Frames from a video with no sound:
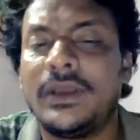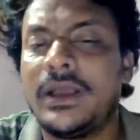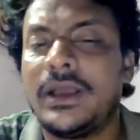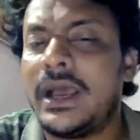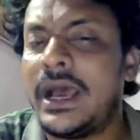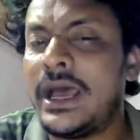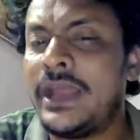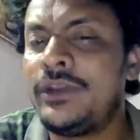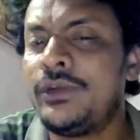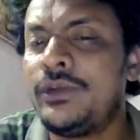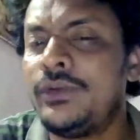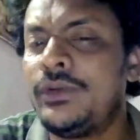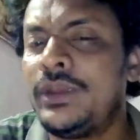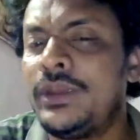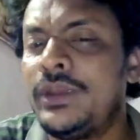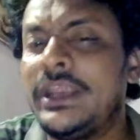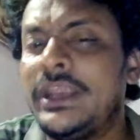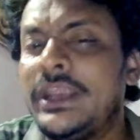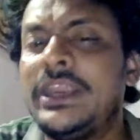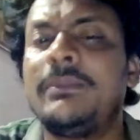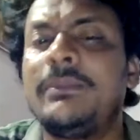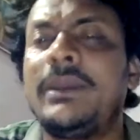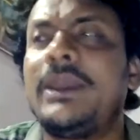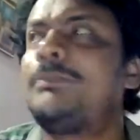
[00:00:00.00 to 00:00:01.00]
Are you
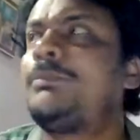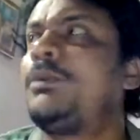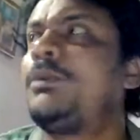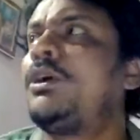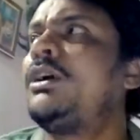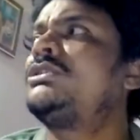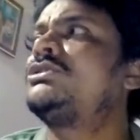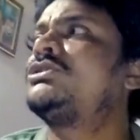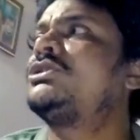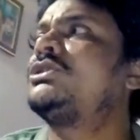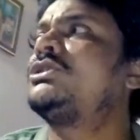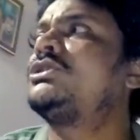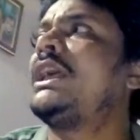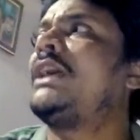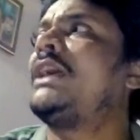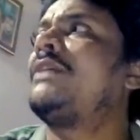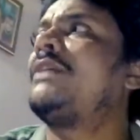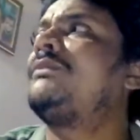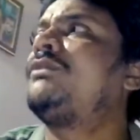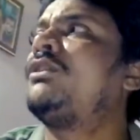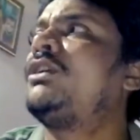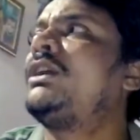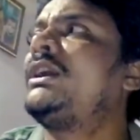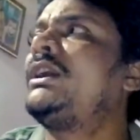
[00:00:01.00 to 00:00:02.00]
getting my point? So
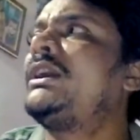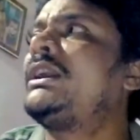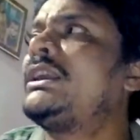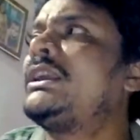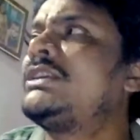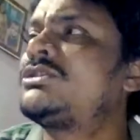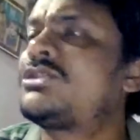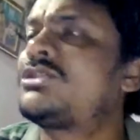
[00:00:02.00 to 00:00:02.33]
therefore it is